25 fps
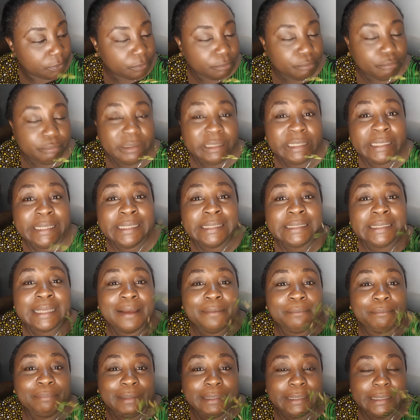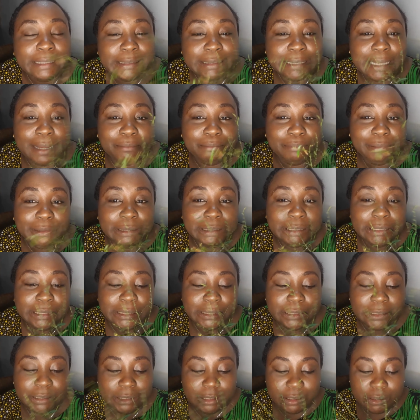please and please and
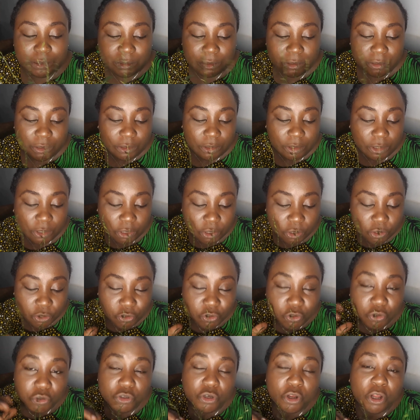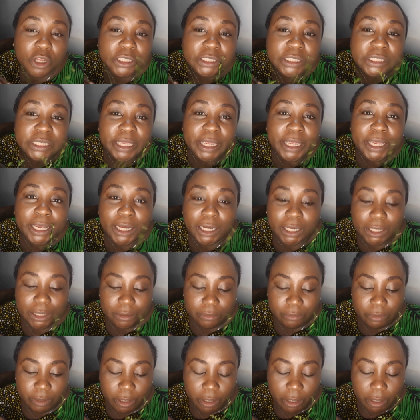please do not take
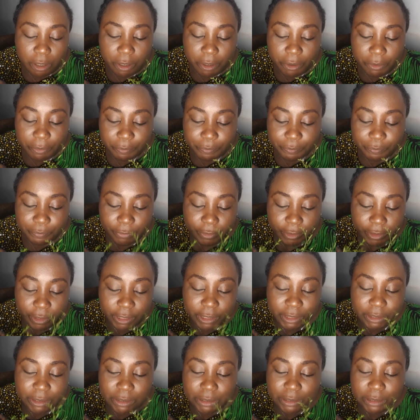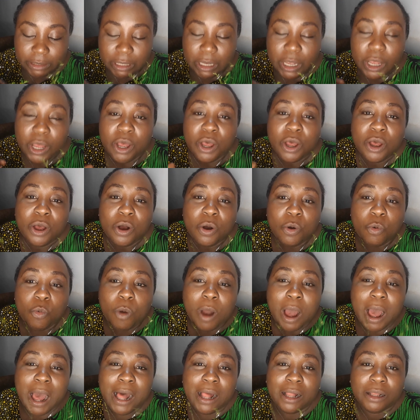this
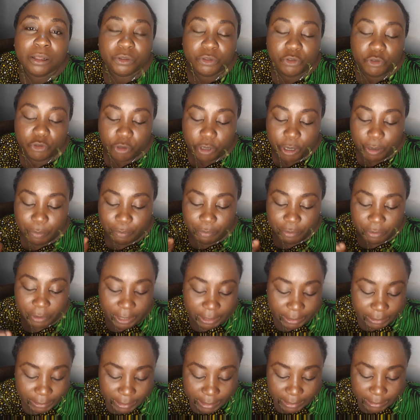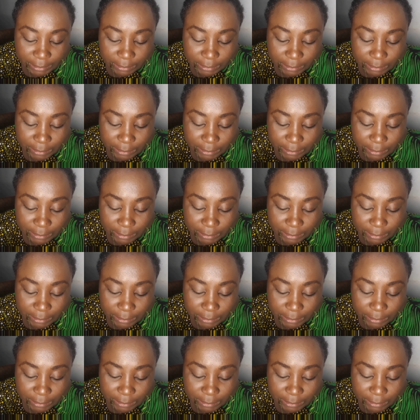while you are pregnant,